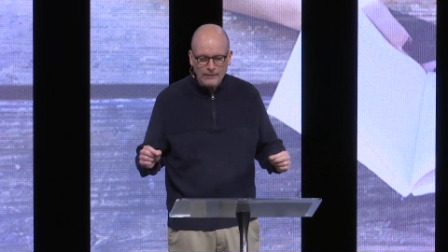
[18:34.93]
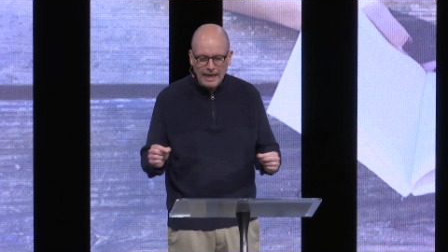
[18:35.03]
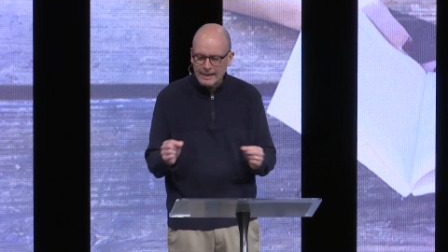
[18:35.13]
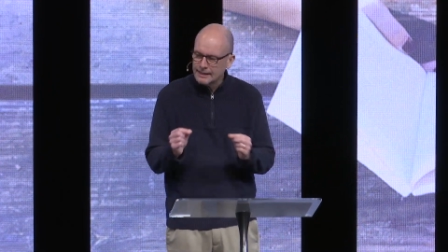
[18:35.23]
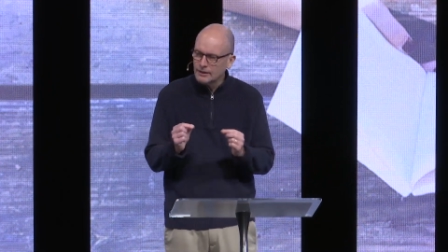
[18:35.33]

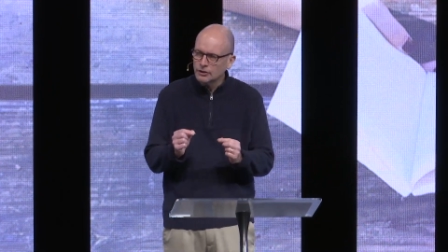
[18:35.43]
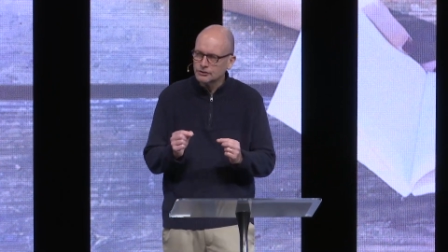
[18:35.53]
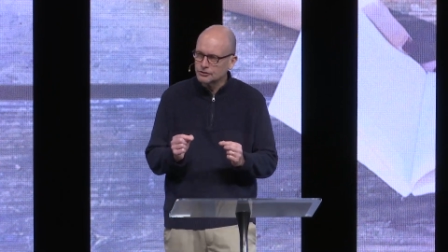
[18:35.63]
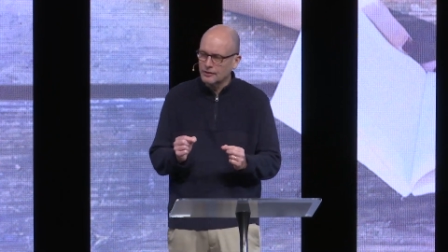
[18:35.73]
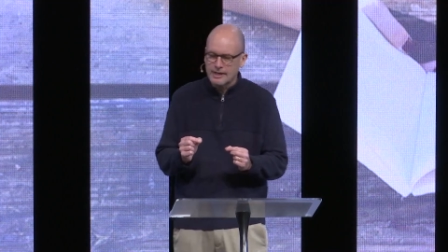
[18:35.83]
and it
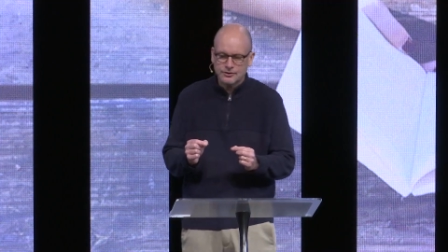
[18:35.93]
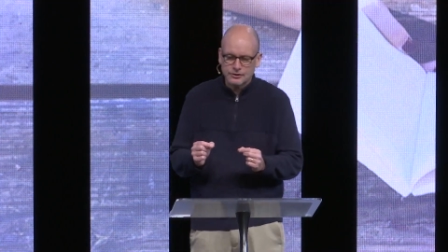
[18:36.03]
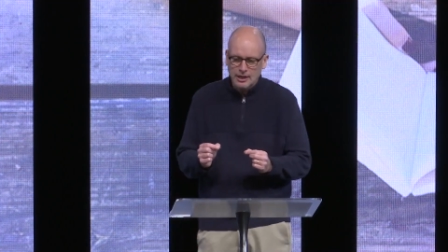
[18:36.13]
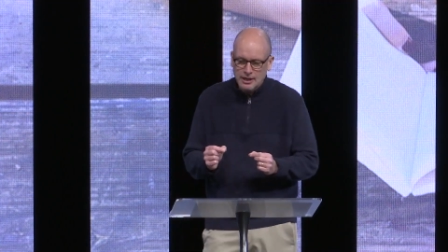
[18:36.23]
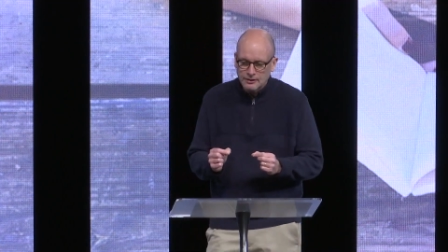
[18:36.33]

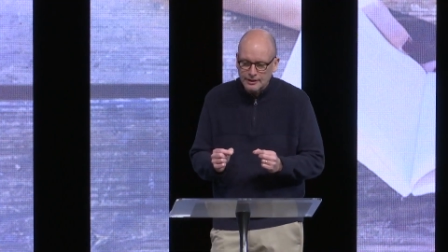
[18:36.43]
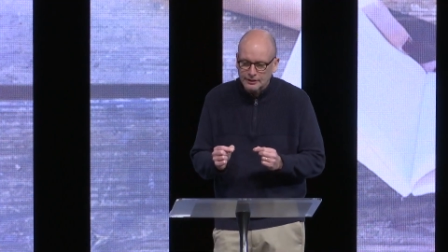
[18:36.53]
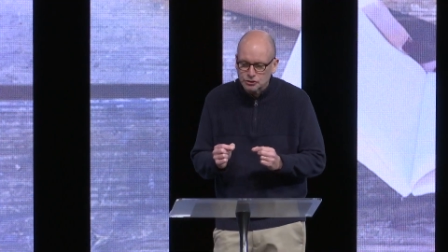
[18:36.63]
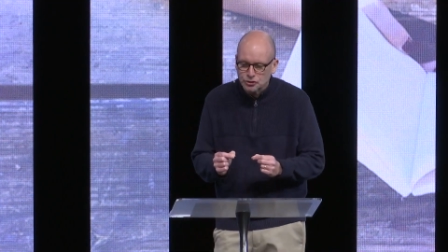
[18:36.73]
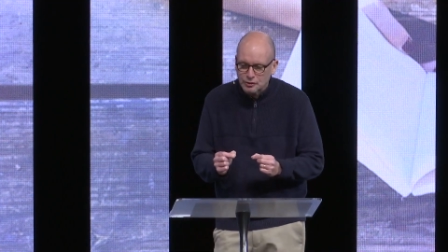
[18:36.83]
illustrates the
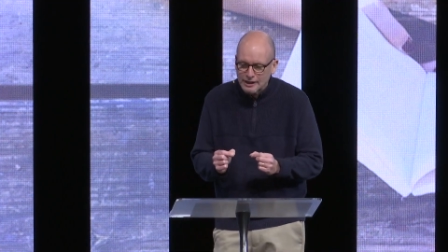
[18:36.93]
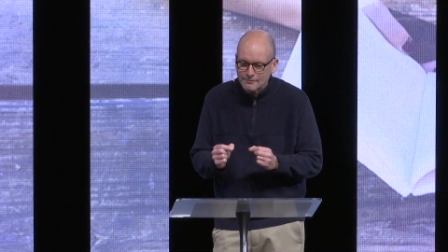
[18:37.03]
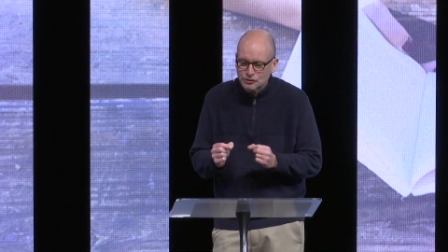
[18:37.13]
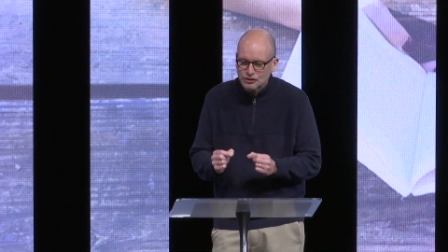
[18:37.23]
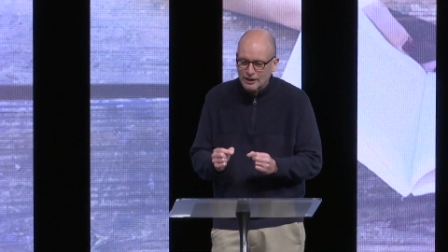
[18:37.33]

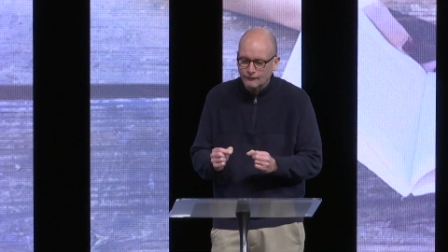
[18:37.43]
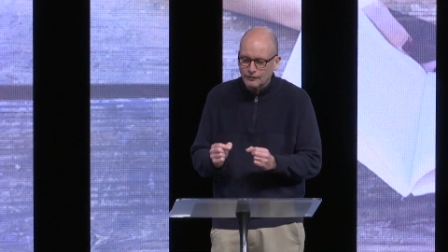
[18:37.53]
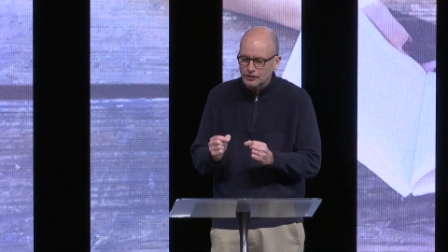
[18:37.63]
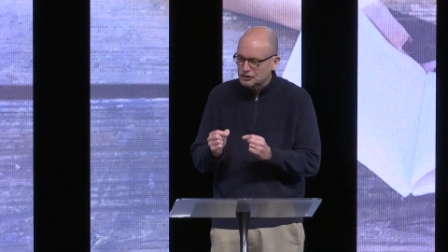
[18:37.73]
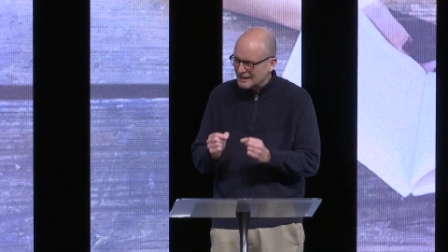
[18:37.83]
extreme
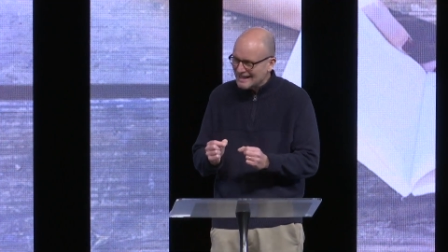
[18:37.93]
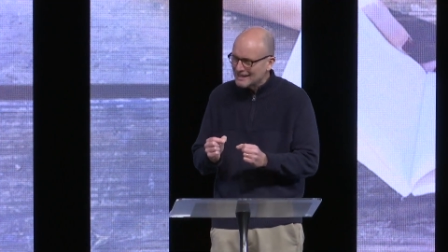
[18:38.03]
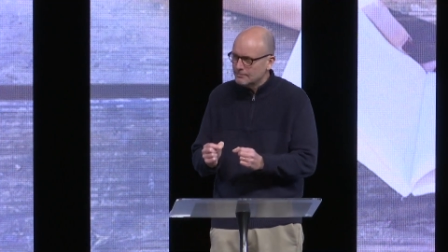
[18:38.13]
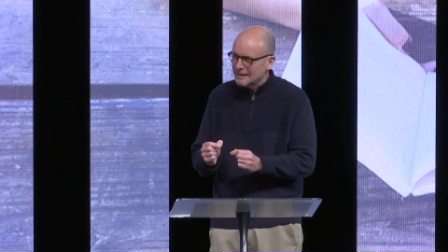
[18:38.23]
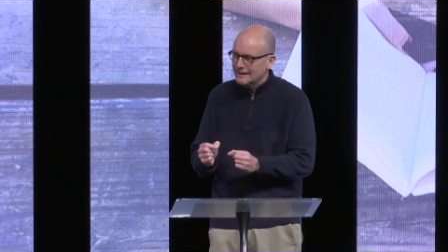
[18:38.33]
selfless
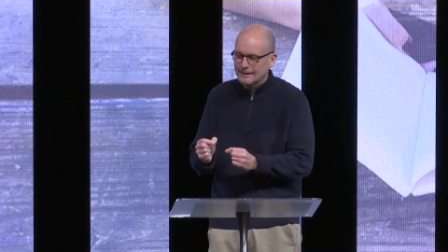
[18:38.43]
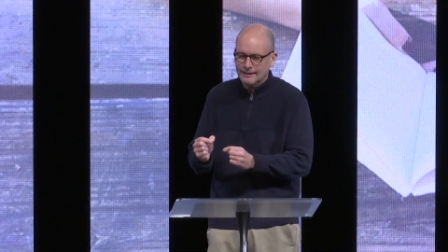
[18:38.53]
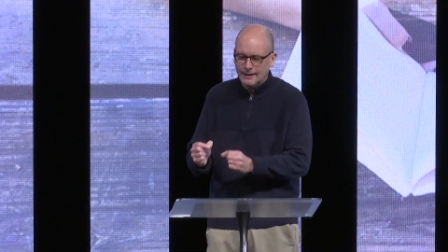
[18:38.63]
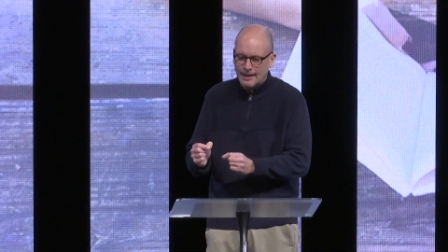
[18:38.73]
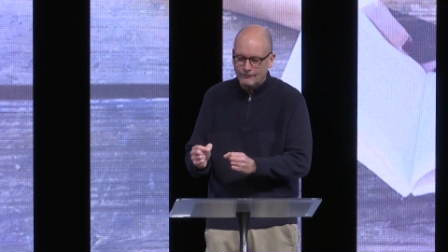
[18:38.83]
need meeting
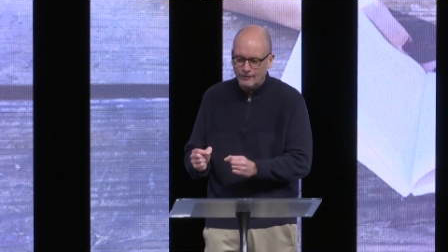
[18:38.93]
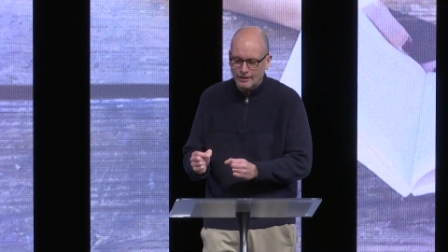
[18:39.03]
love